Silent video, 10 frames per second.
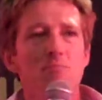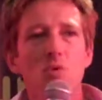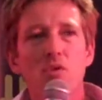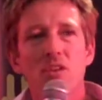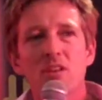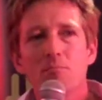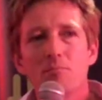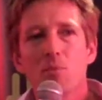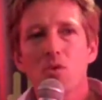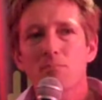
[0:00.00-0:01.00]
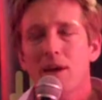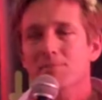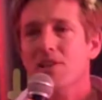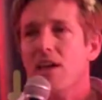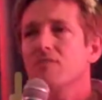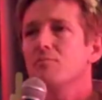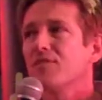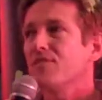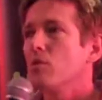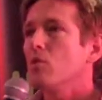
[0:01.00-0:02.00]
more than, more than perhaps ever
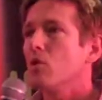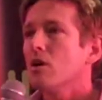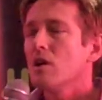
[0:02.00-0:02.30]
before.